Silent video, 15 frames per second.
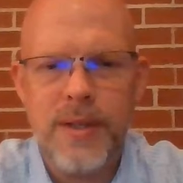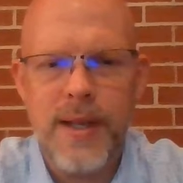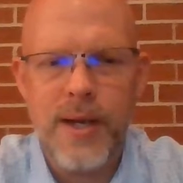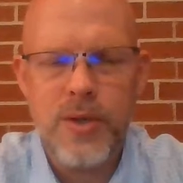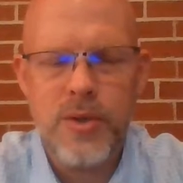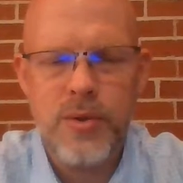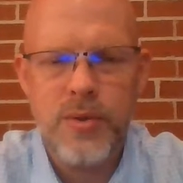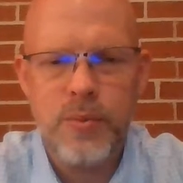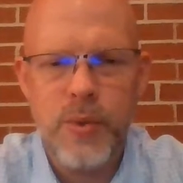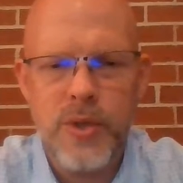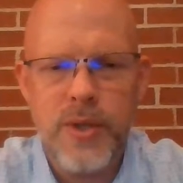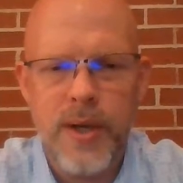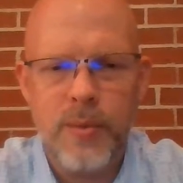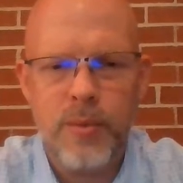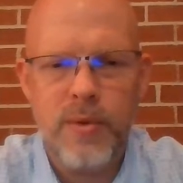lectures,
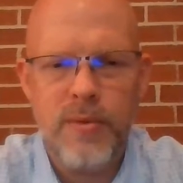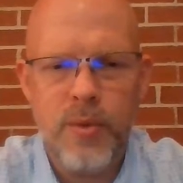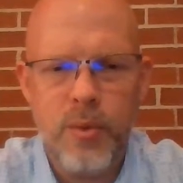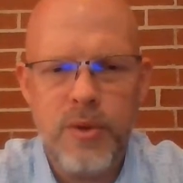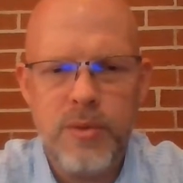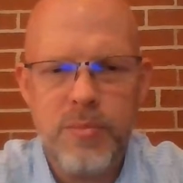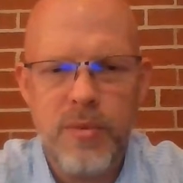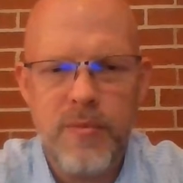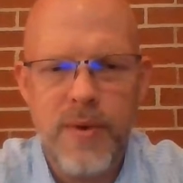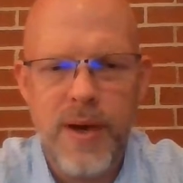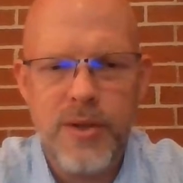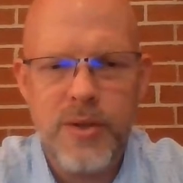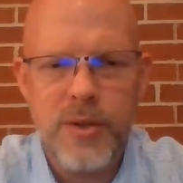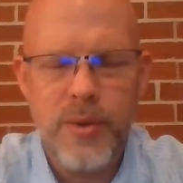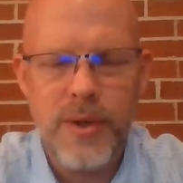which I will of course
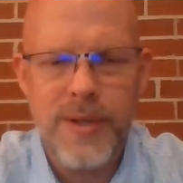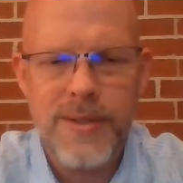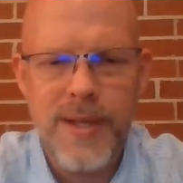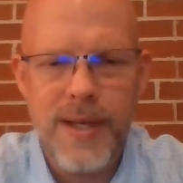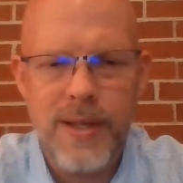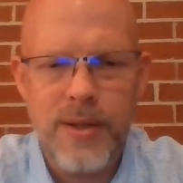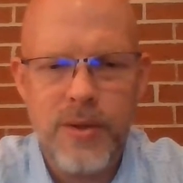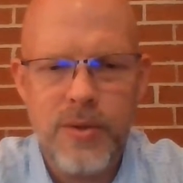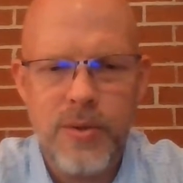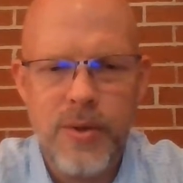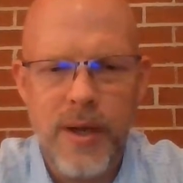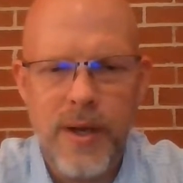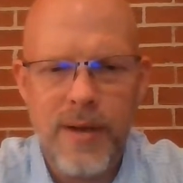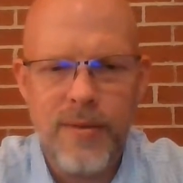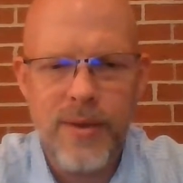provide to you on a day that you do
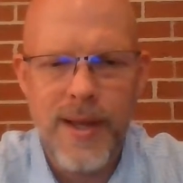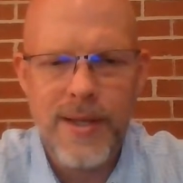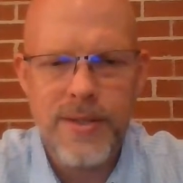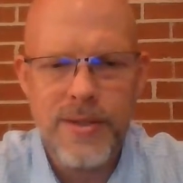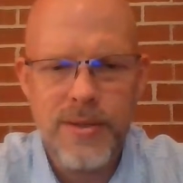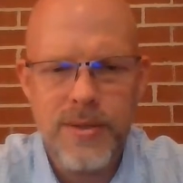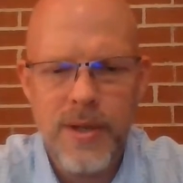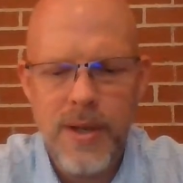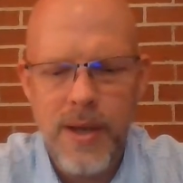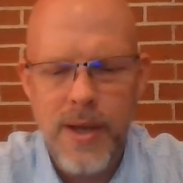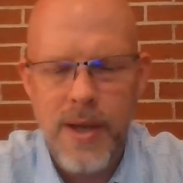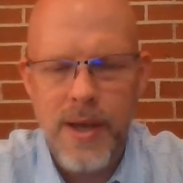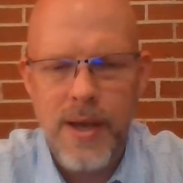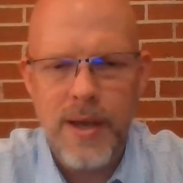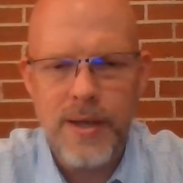not have classes,
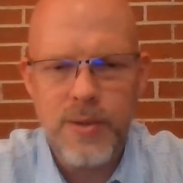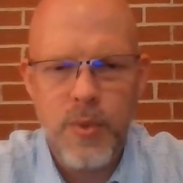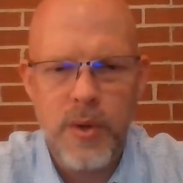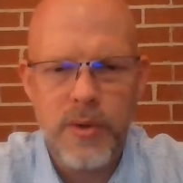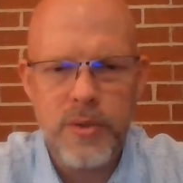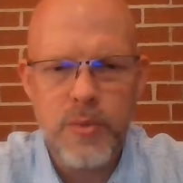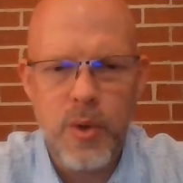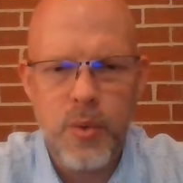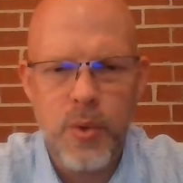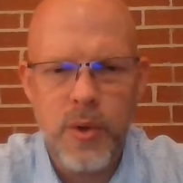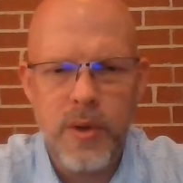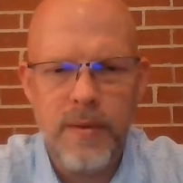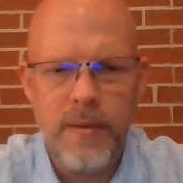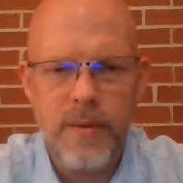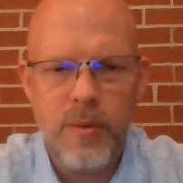as well as
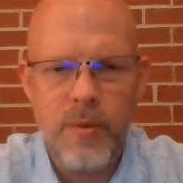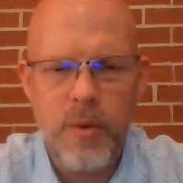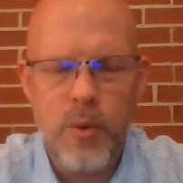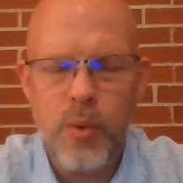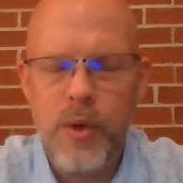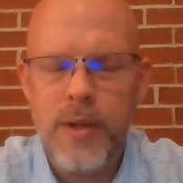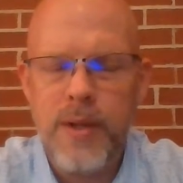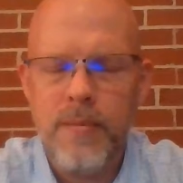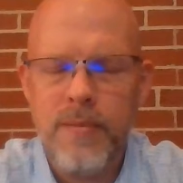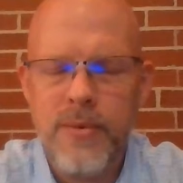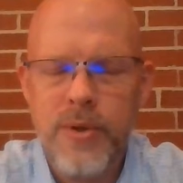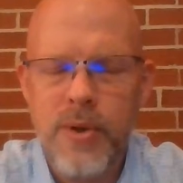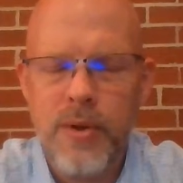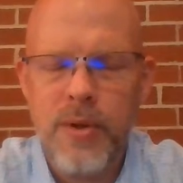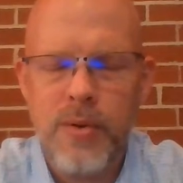record them
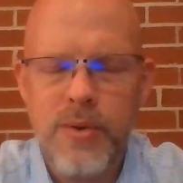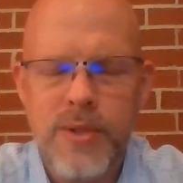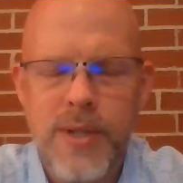so those